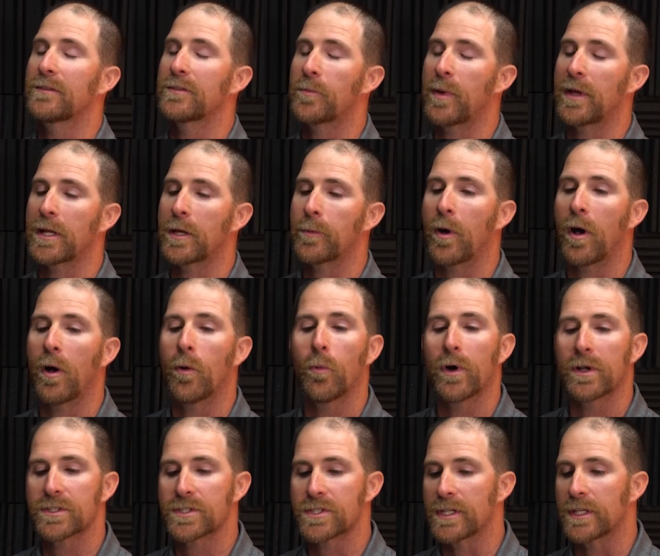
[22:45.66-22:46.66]
Depending upon
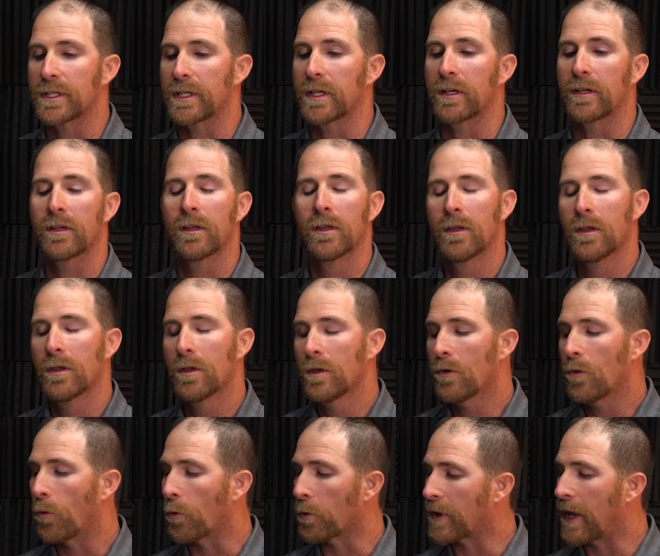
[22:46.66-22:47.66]
what city
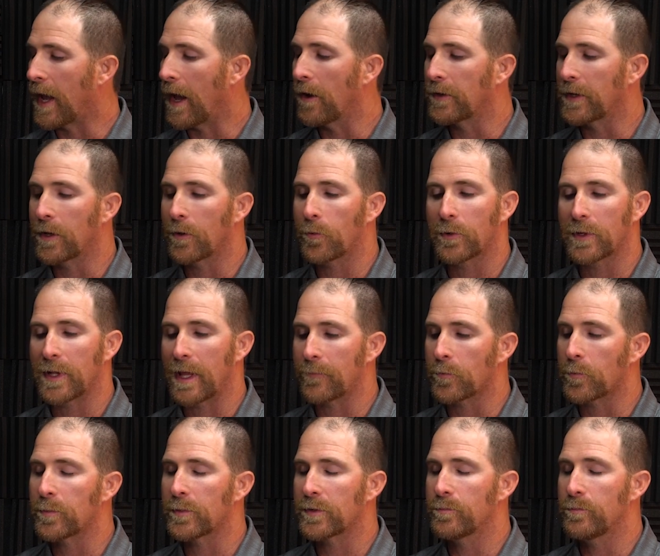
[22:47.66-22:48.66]
or county or
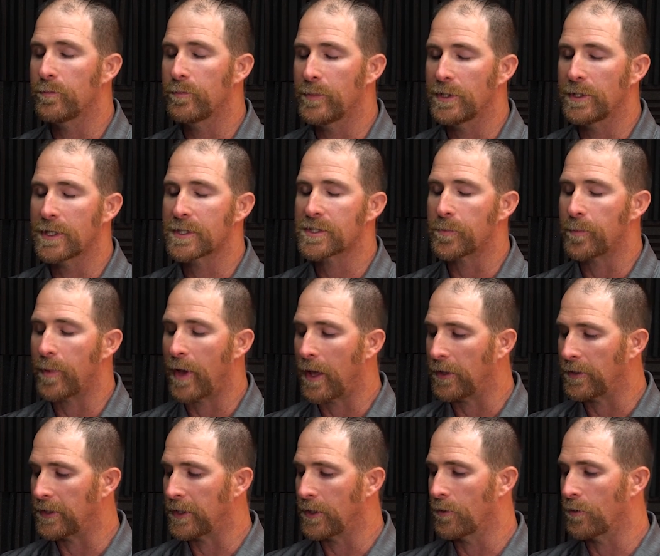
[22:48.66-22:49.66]
whatever
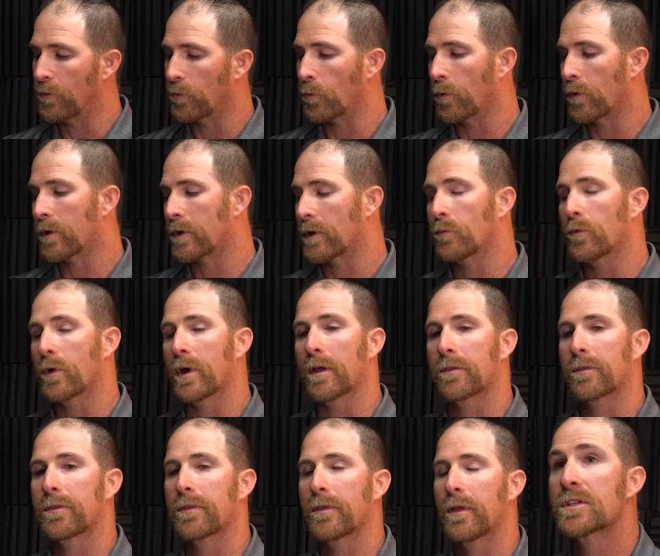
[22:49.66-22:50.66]
municipality you're working
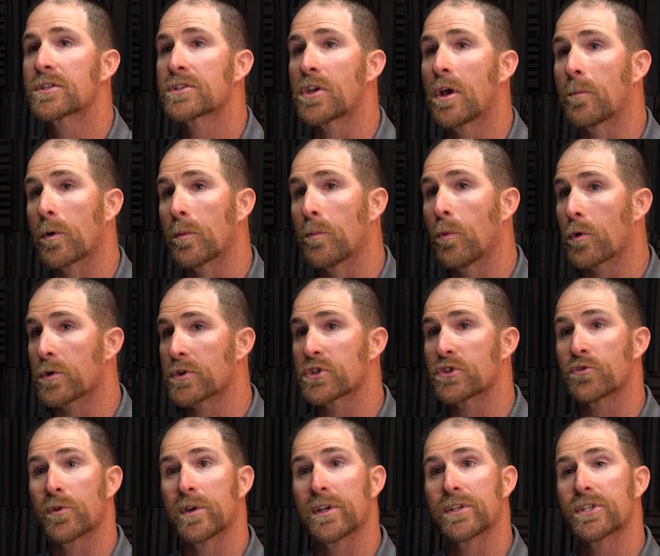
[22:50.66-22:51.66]
with. Some are more
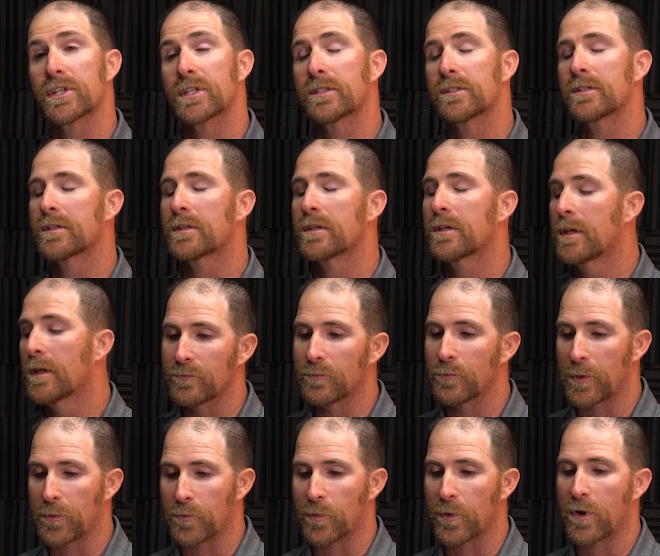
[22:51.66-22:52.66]
stringent
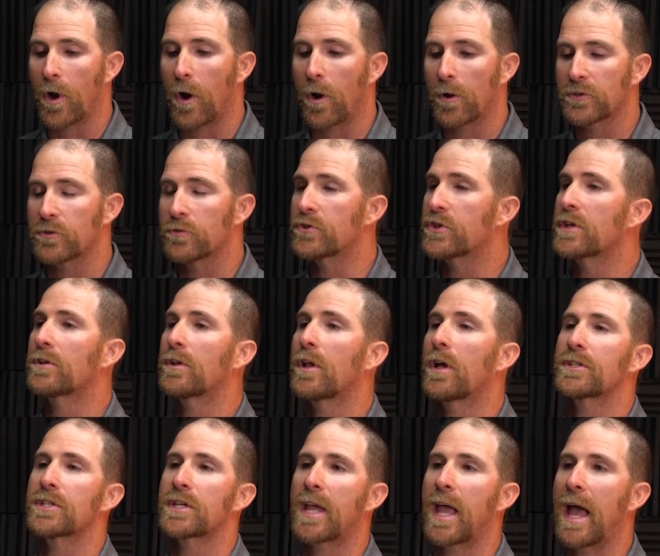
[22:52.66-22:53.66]
with regard to
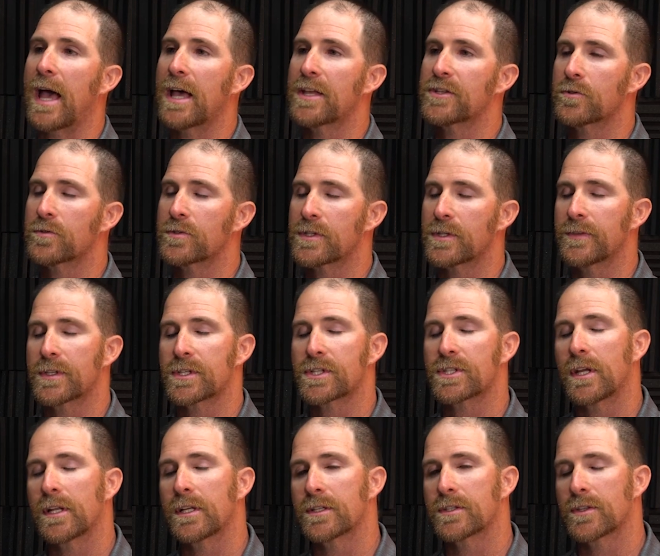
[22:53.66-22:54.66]
geologic hazards and the
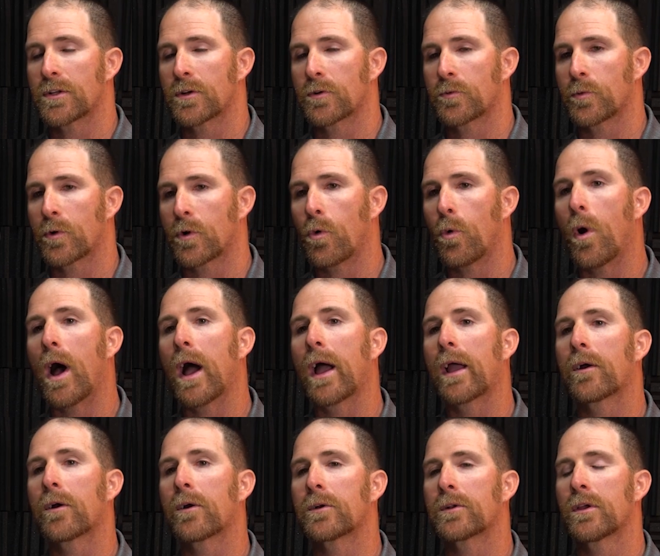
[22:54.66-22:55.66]
studies that are
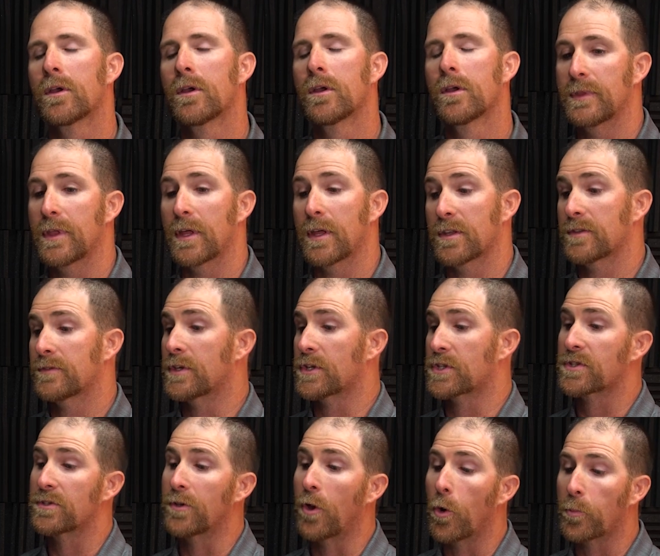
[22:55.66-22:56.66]
required. The
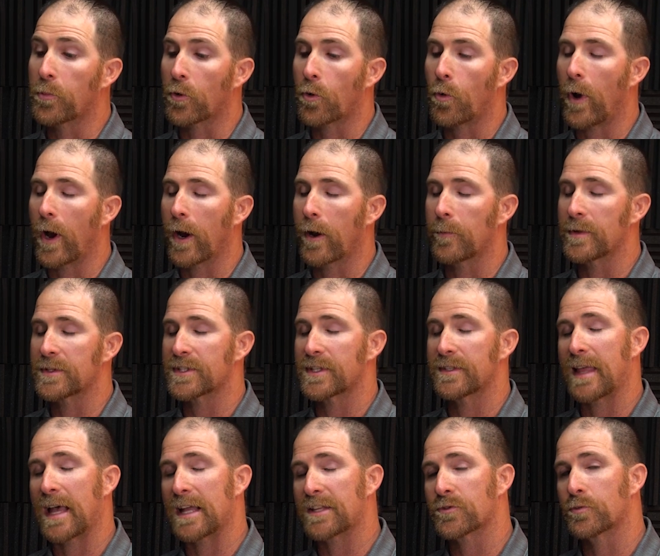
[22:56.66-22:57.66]
slope requirements,
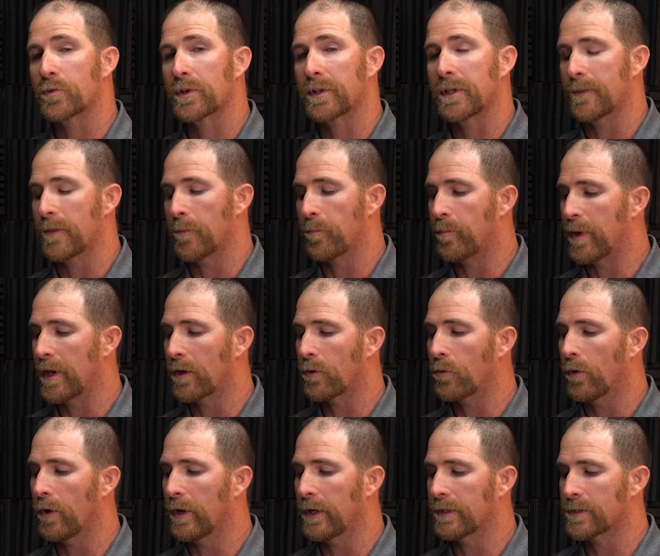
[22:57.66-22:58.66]
that's really the big
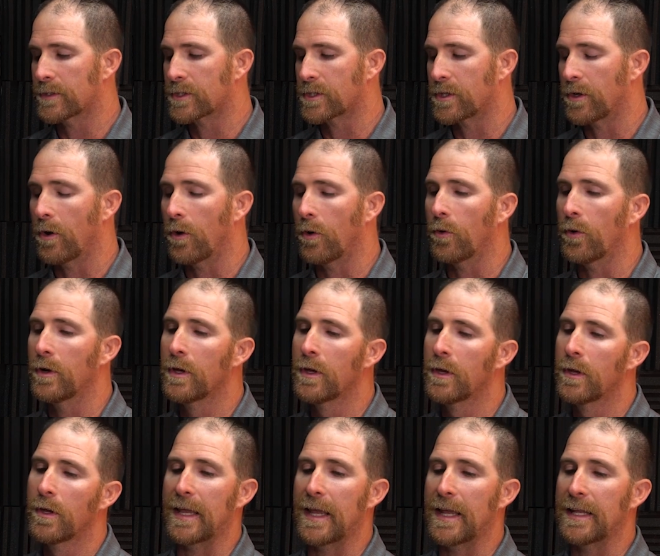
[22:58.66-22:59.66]
one. So
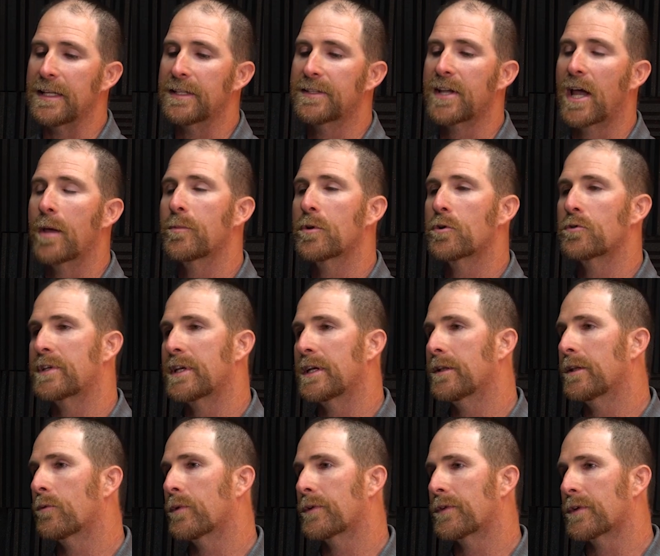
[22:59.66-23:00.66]
anytime you're
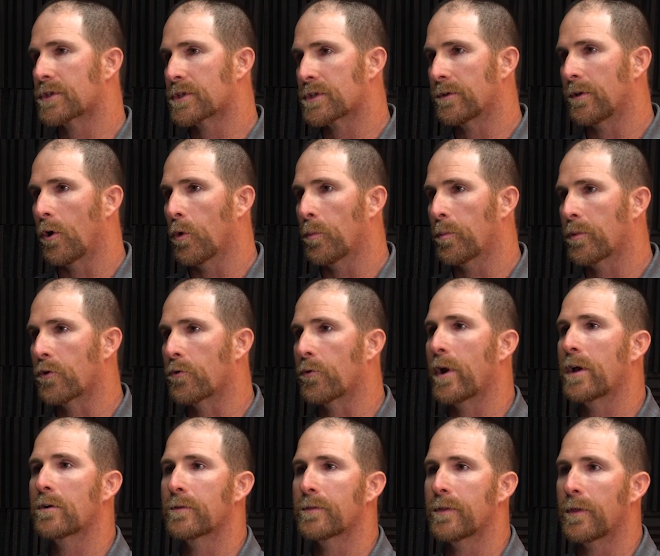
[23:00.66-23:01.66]
dealing with a slope
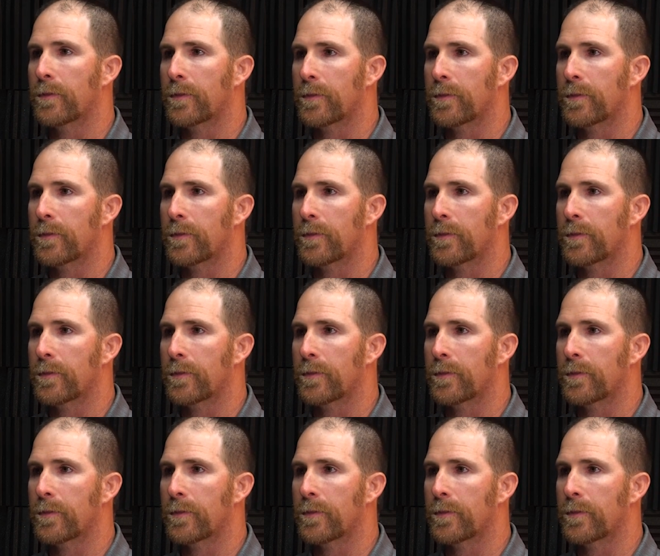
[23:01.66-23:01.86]
greater than